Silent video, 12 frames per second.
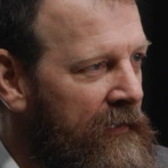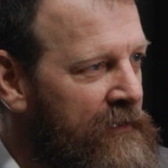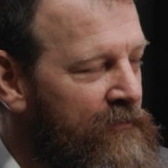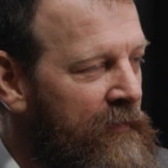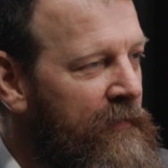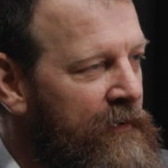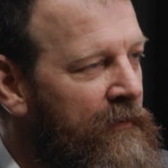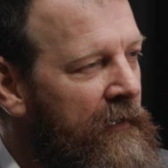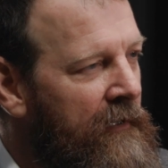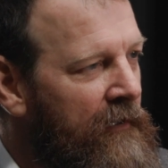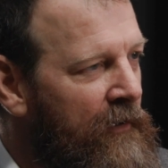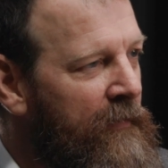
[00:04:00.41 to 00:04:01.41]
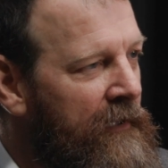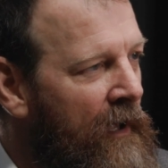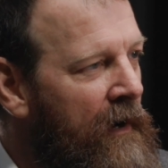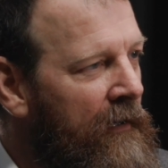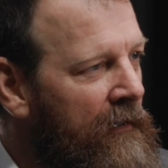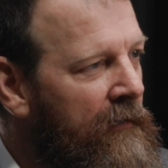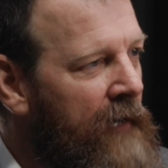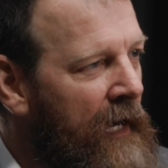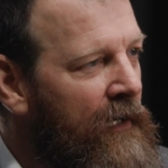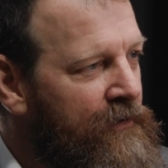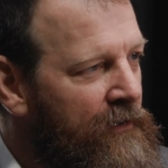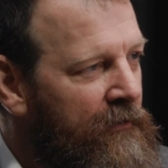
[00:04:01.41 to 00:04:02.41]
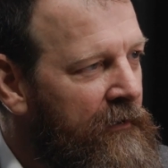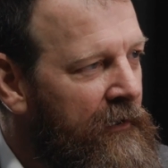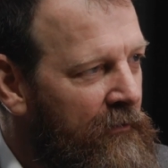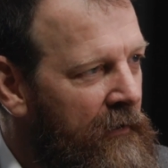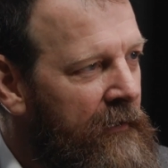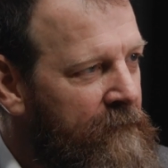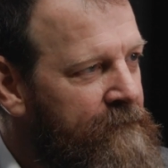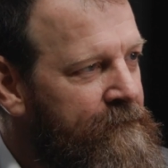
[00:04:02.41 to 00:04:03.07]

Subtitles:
because we've been doing it a little bit longer. I totally agree.